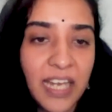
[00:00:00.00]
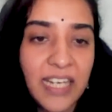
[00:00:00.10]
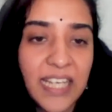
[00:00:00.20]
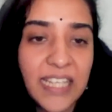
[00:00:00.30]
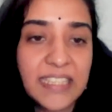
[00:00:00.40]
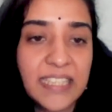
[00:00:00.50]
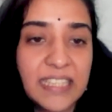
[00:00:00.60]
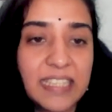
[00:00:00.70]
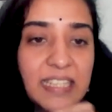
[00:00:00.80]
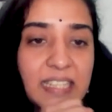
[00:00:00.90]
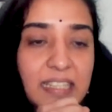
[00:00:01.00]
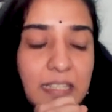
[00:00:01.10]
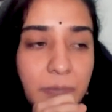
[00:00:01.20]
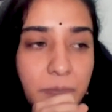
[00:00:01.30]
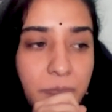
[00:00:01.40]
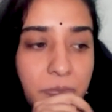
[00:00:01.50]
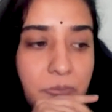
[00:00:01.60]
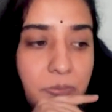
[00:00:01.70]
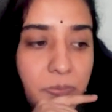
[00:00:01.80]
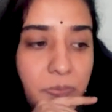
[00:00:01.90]
And I think
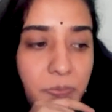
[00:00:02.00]
um,